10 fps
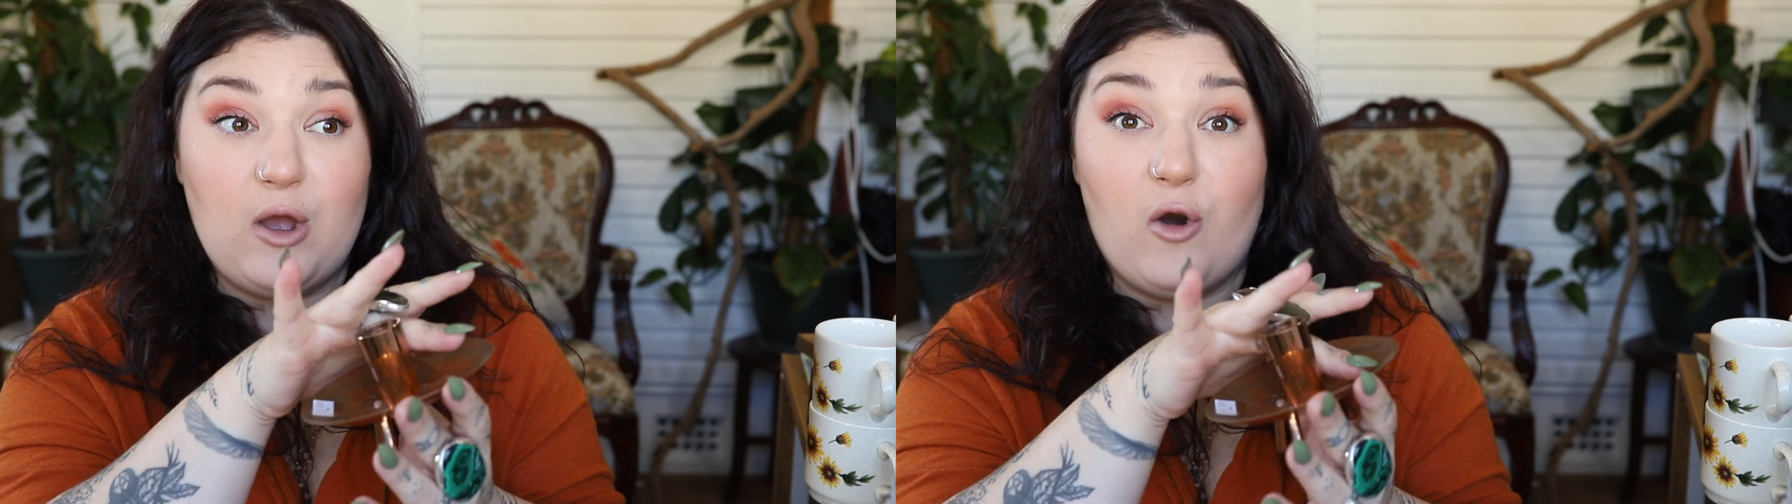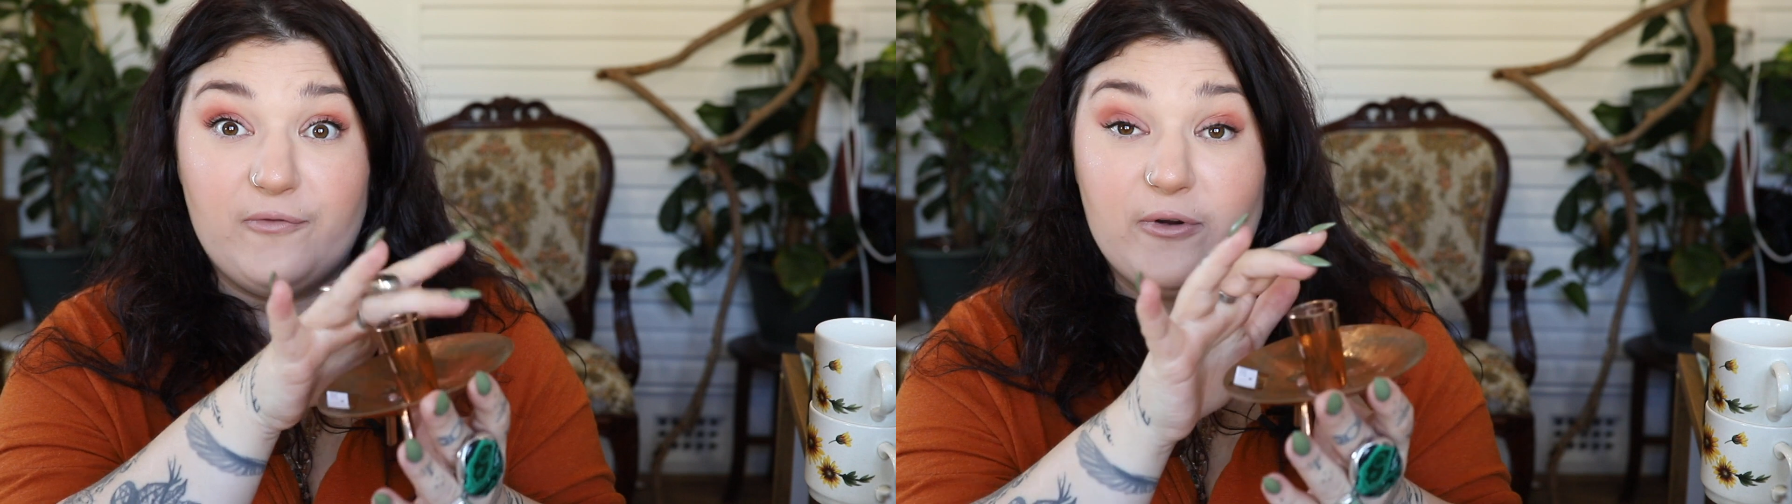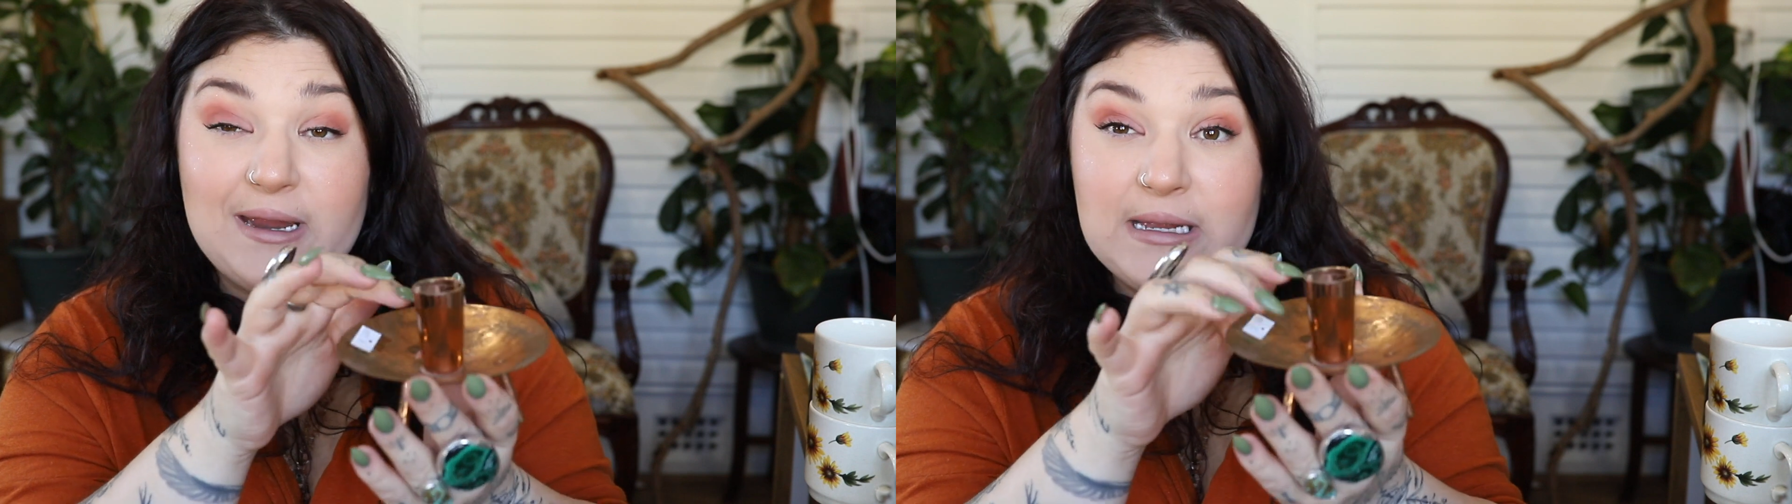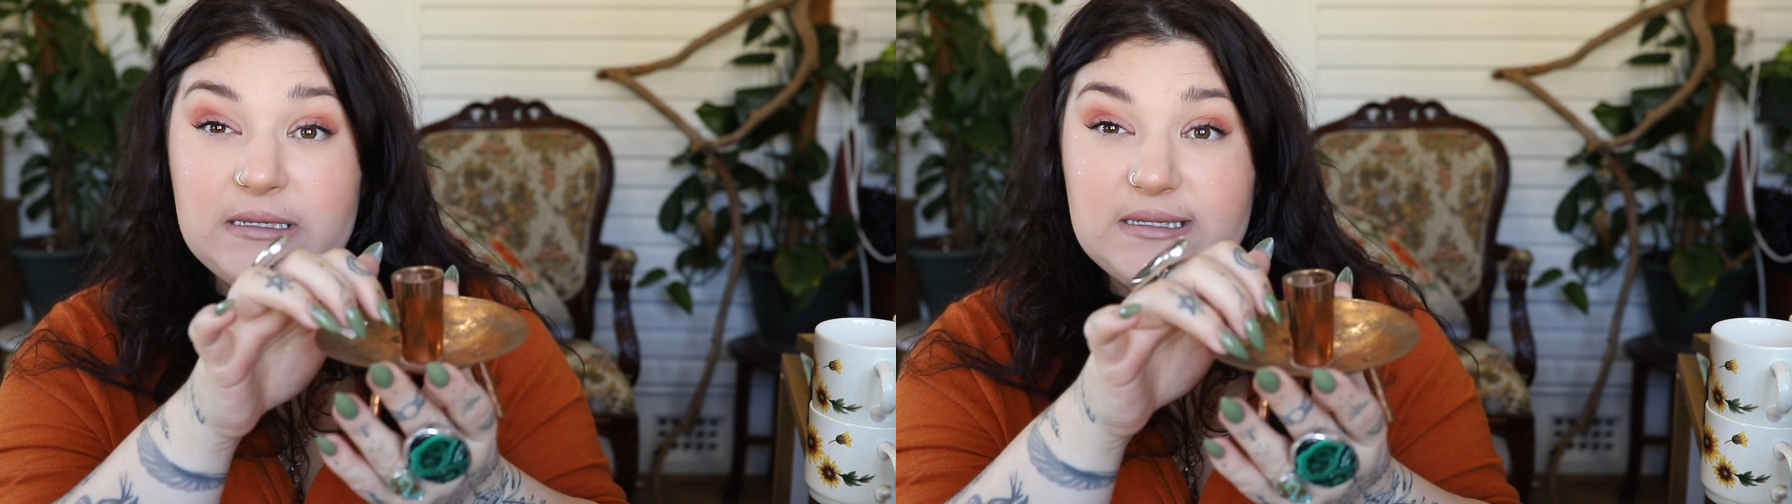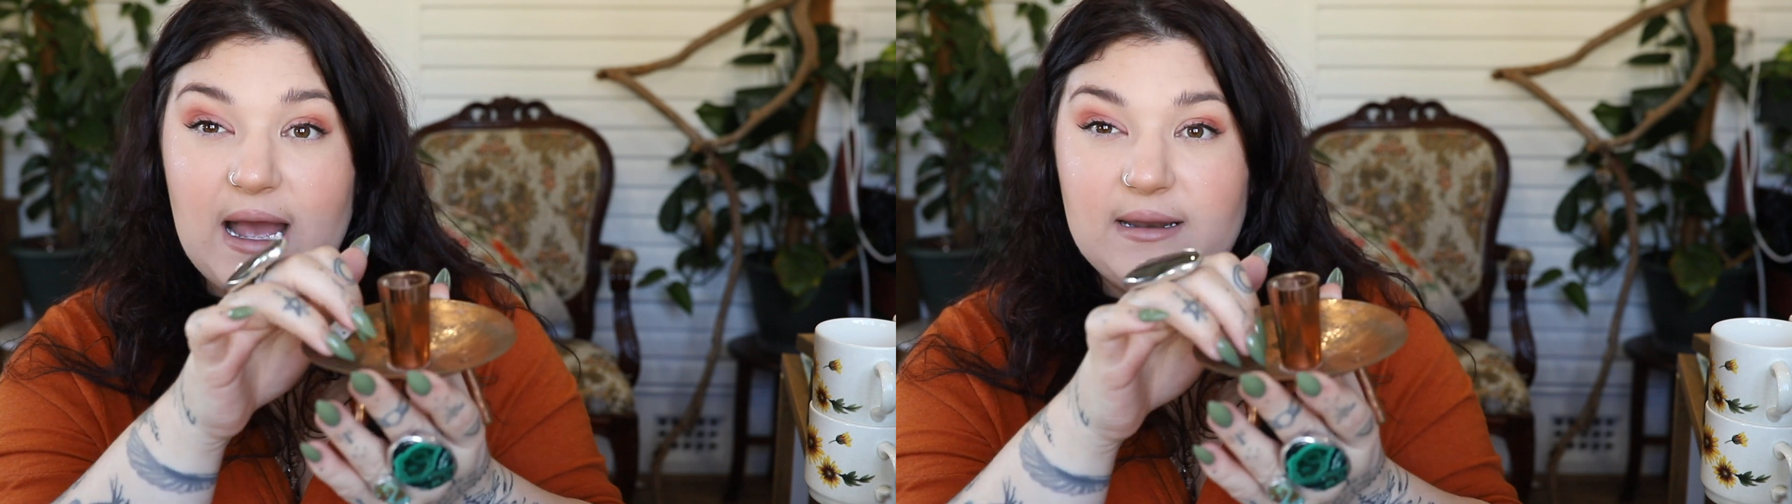
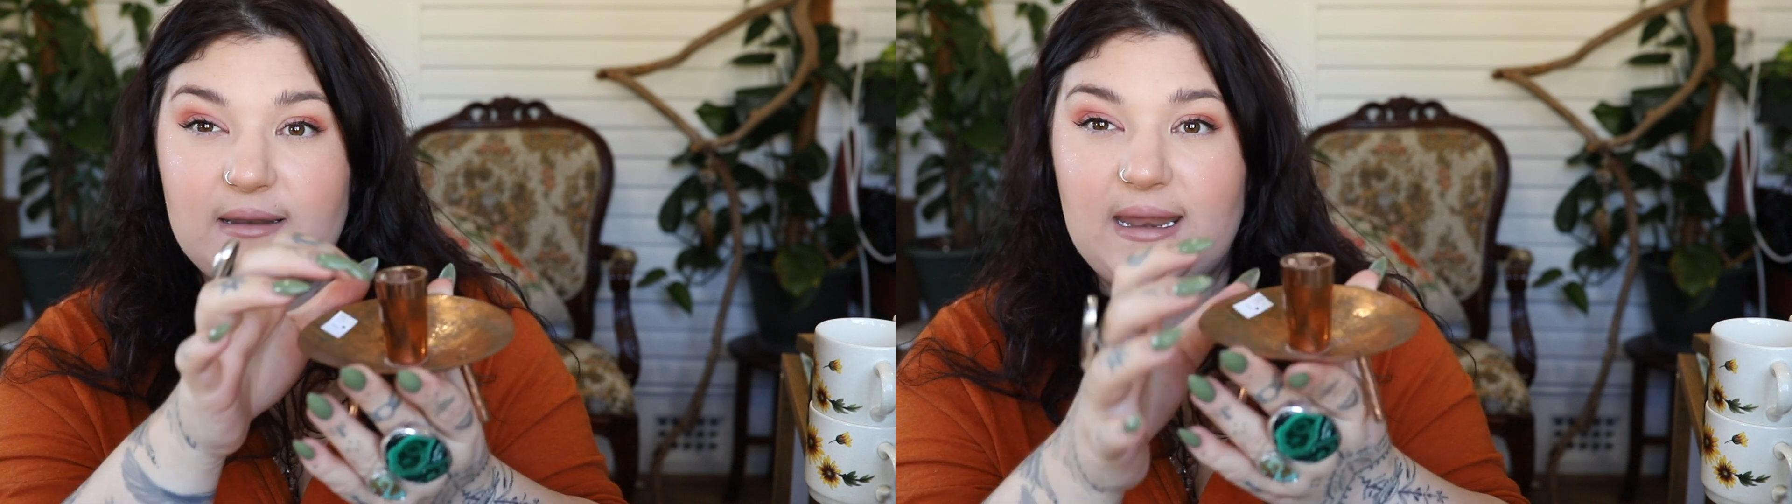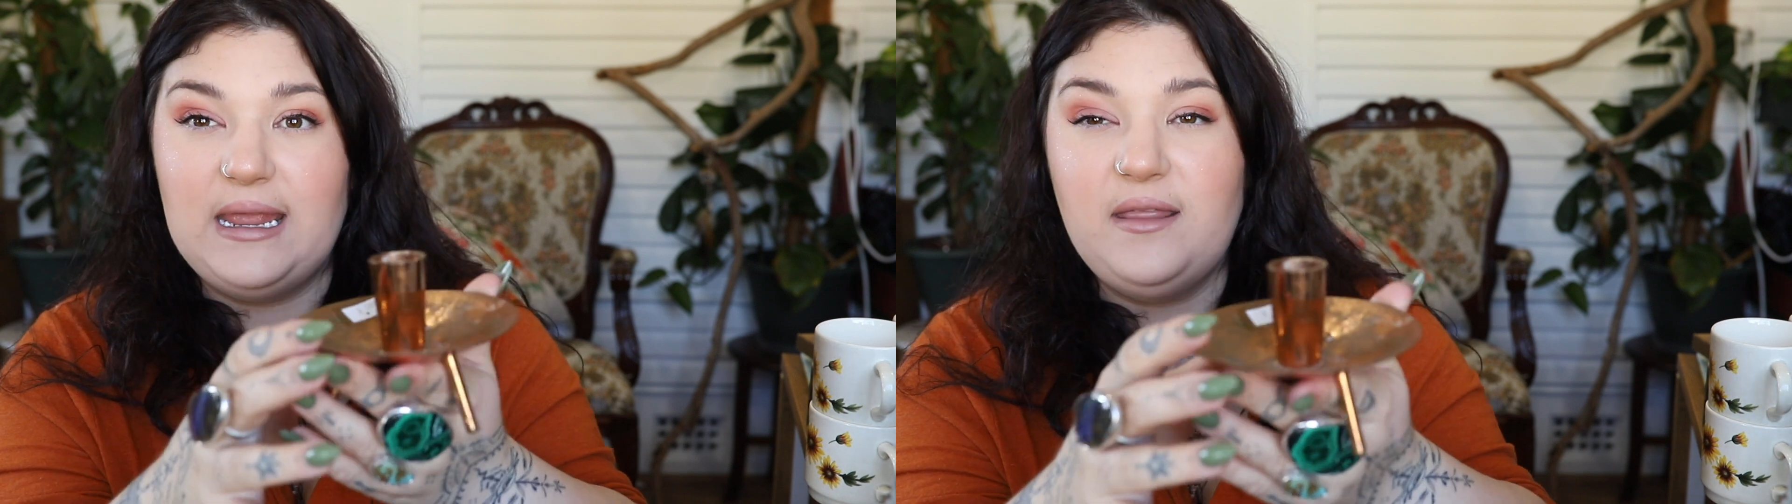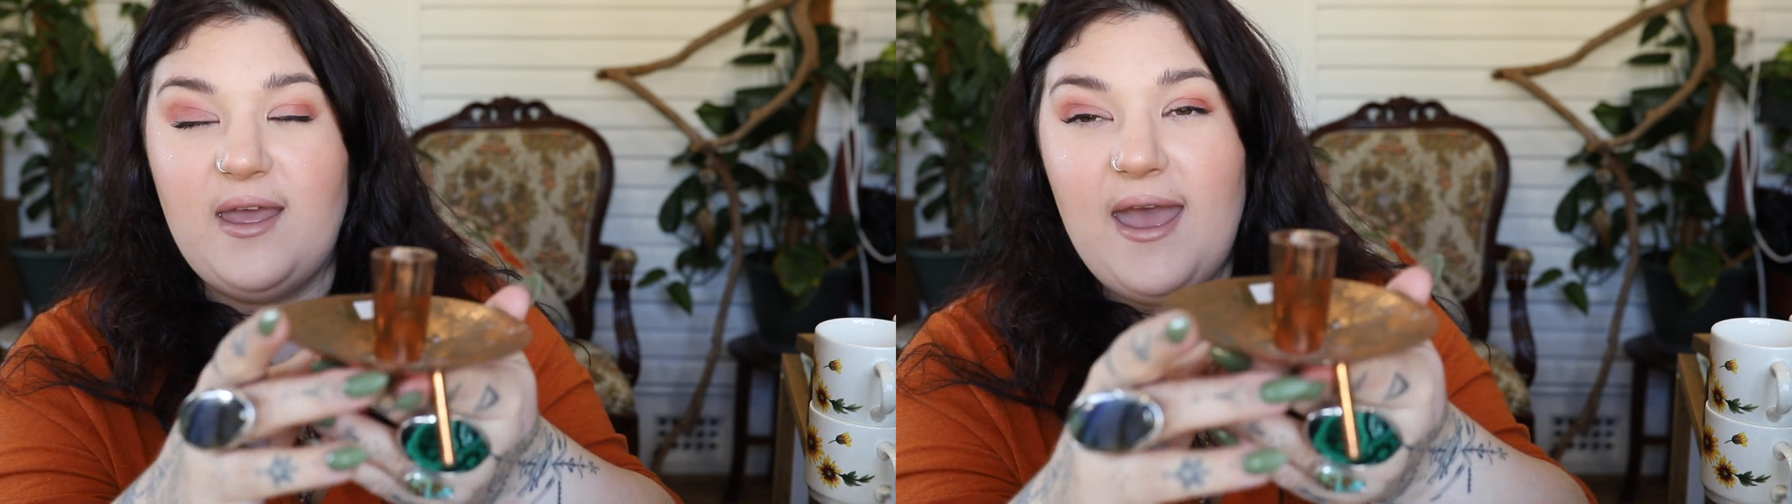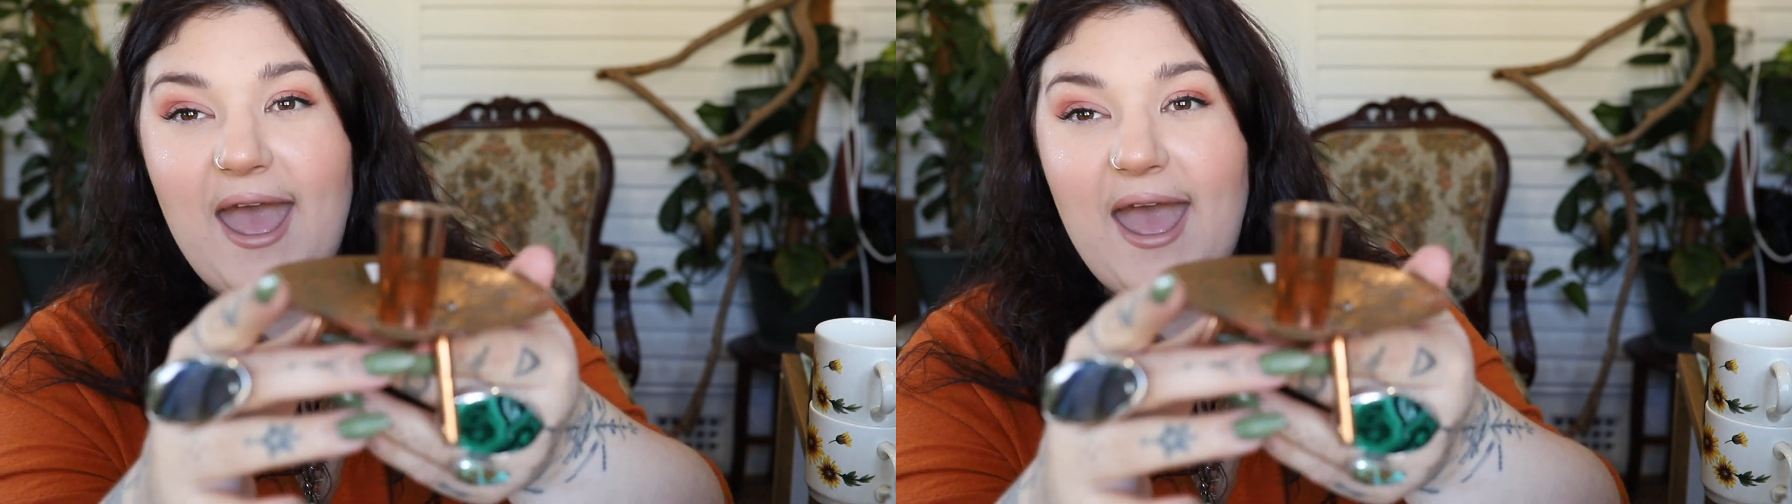offerings underneath.